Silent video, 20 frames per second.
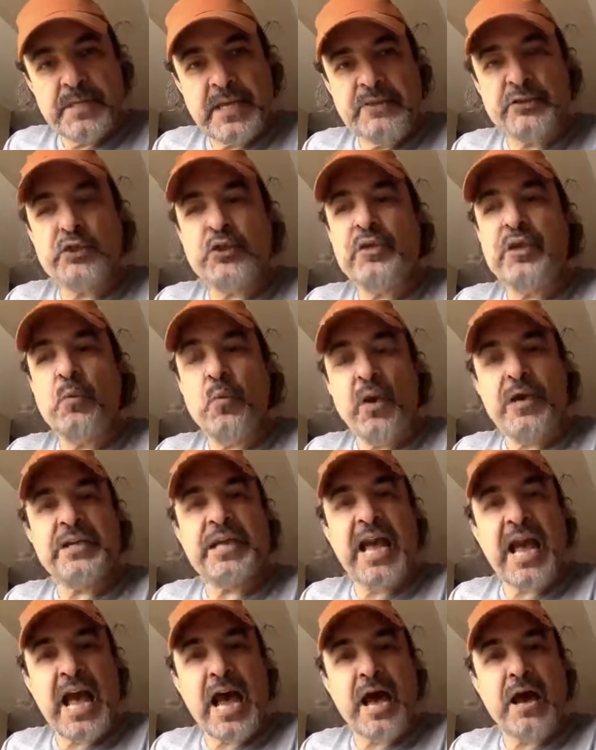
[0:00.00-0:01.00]
And so they
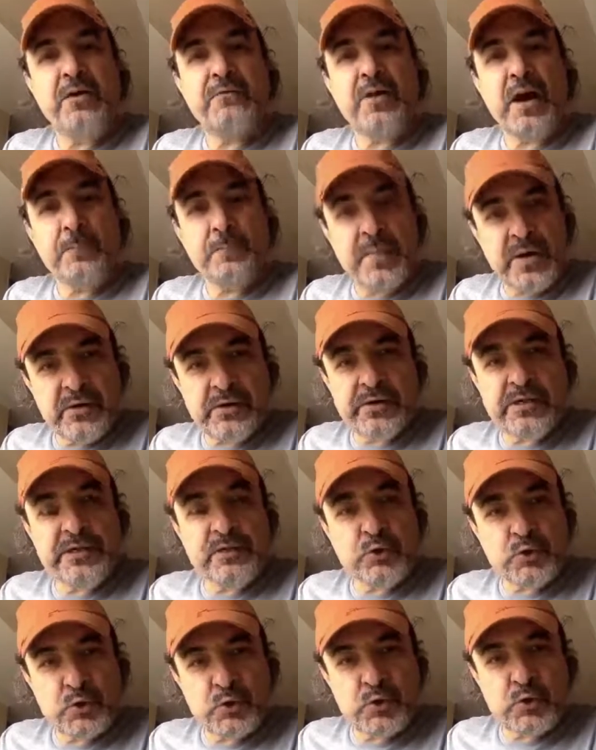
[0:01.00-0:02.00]
want to have
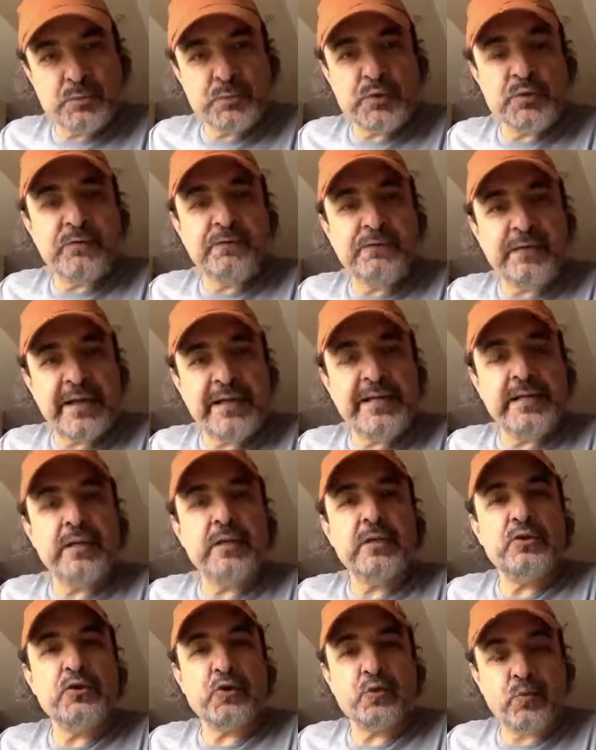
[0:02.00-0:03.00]
American troops
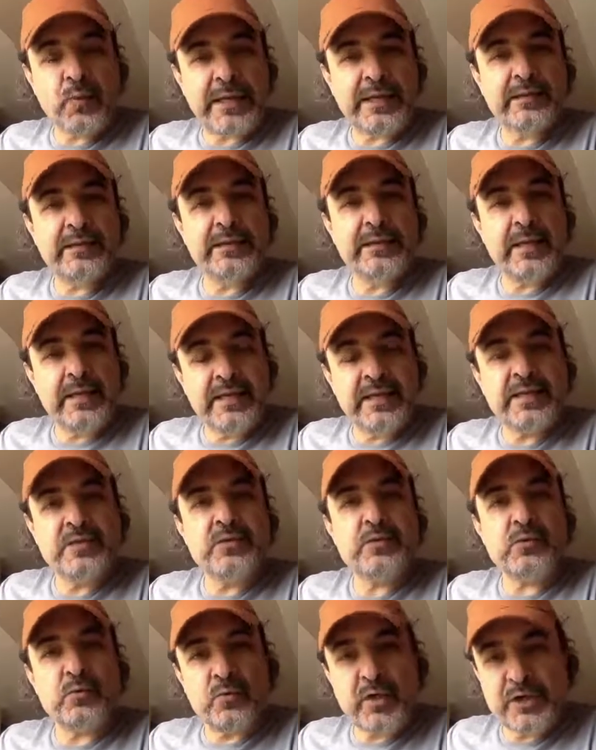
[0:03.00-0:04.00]
fighting directly
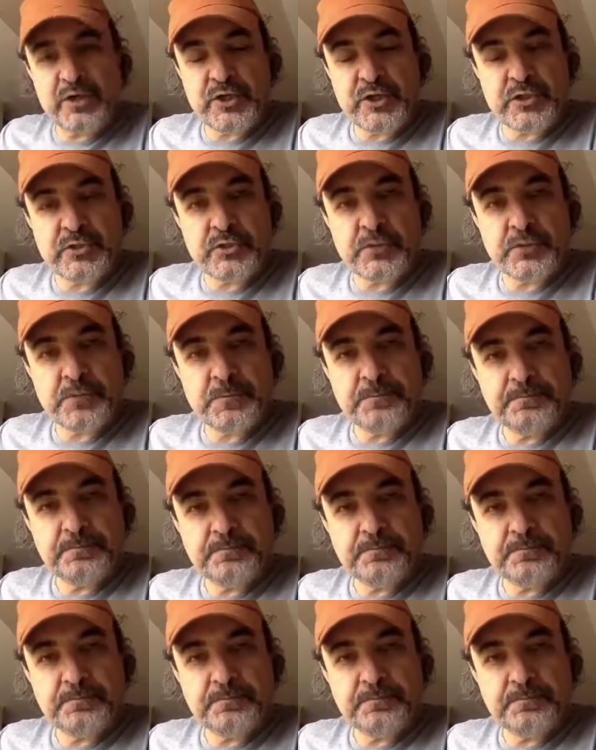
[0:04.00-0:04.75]
against Russians.